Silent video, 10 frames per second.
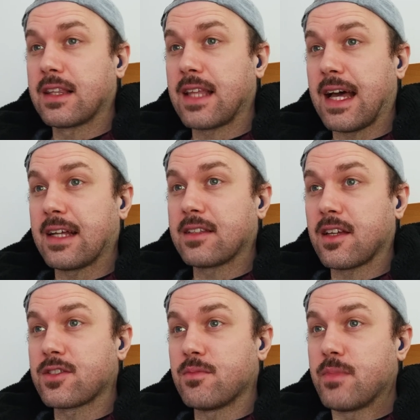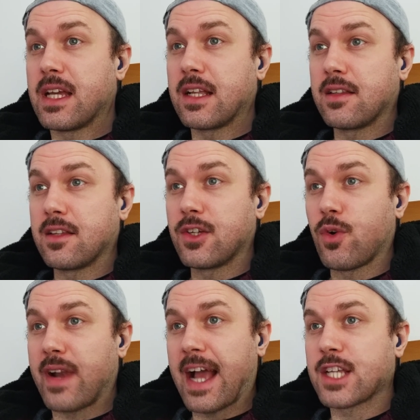that doesn't mean that
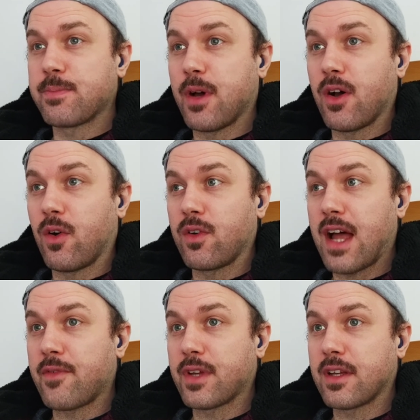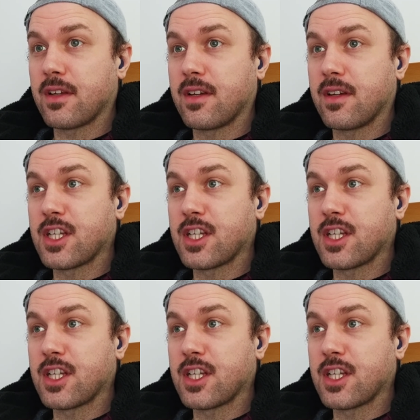you're an expert on having